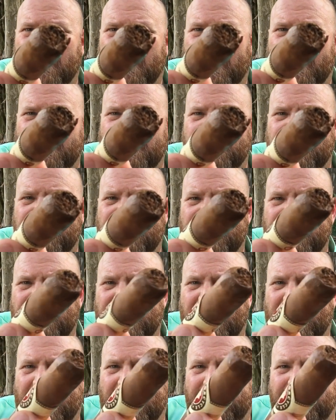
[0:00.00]
Let you see
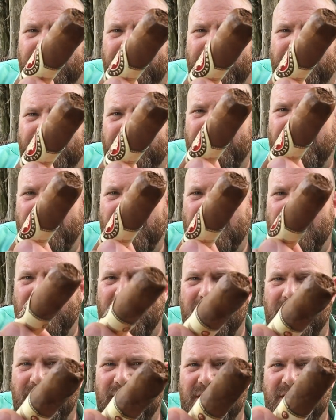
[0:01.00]
that.
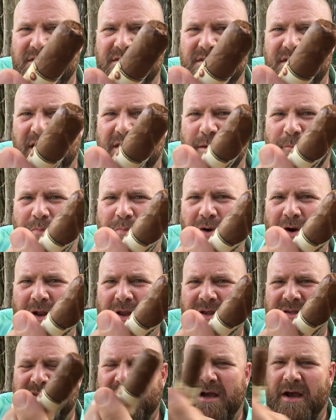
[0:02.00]
It's not the
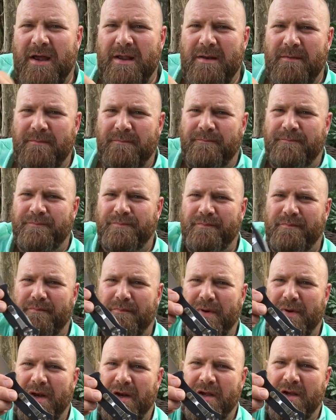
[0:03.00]
prettiest cut,
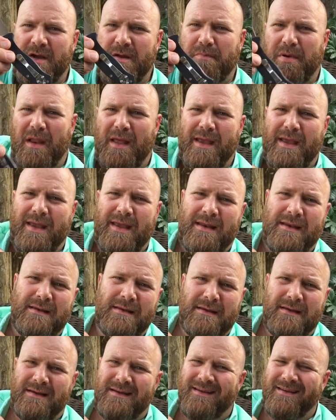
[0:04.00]
but a good blade.
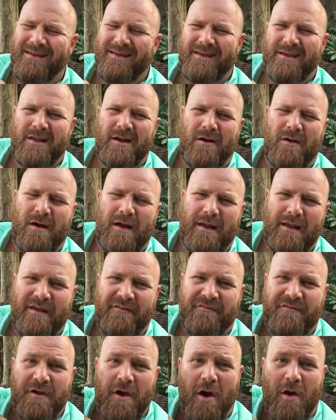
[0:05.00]
You don't,
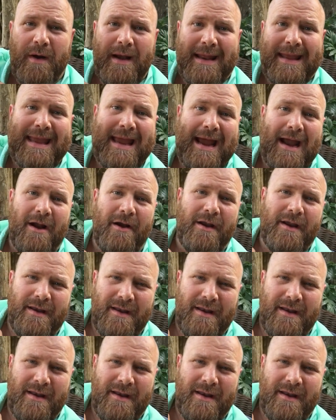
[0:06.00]
if you already carry